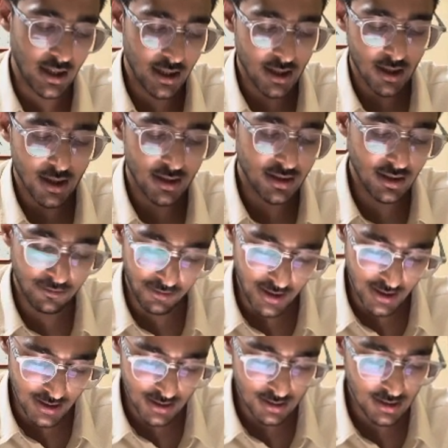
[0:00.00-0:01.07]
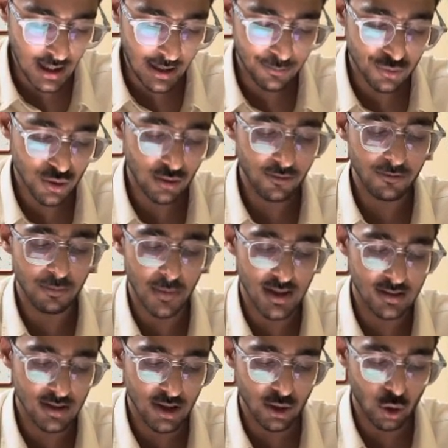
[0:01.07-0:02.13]
are the various types of MEN
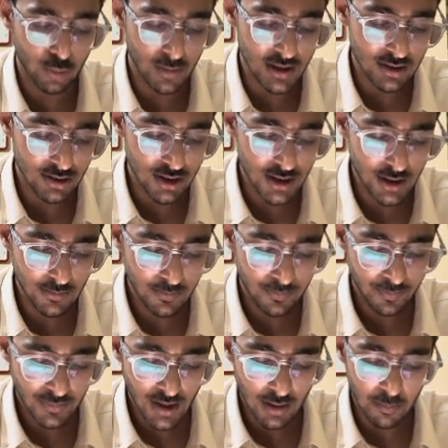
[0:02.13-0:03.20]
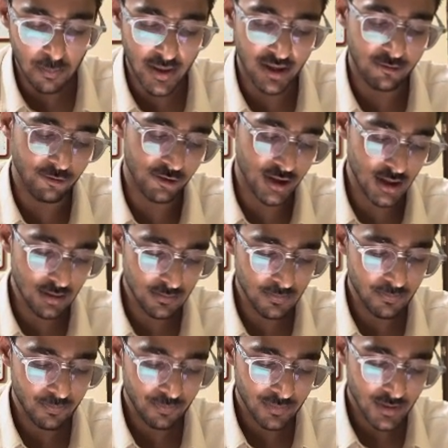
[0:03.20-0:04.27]
syndrome listed. MEN 1,
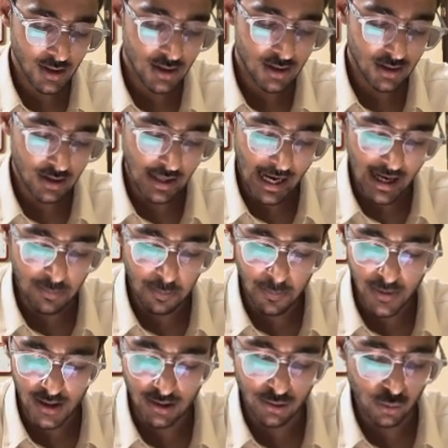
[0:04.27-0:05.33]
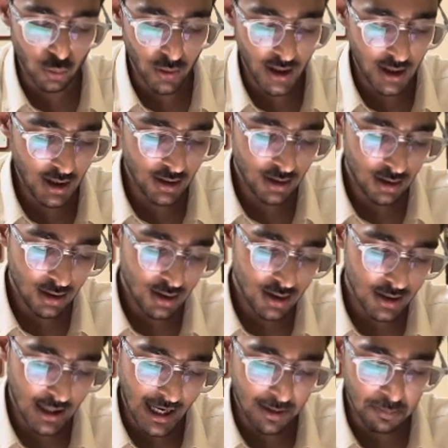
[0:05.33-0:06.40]
type MEN 2A,
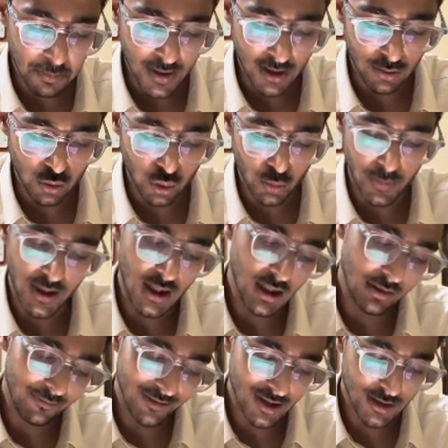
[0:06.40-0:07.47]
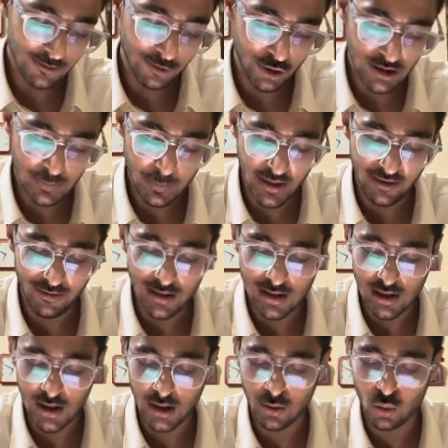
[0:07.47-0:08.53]
type MEN 2B, which was
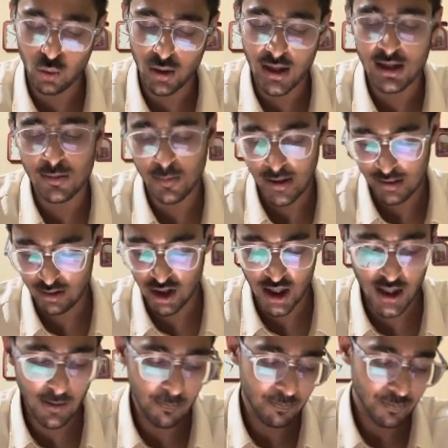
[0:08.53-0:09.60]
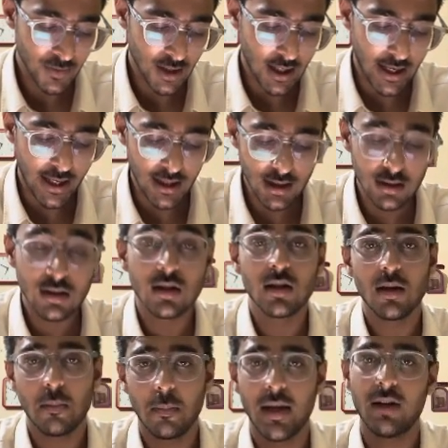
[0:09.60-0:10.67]
previously known as MEN 3, and
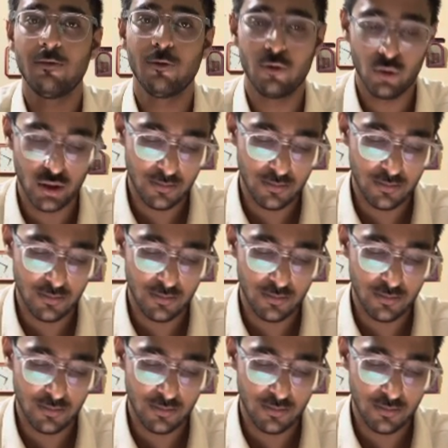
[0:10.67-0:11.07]
MEN 4.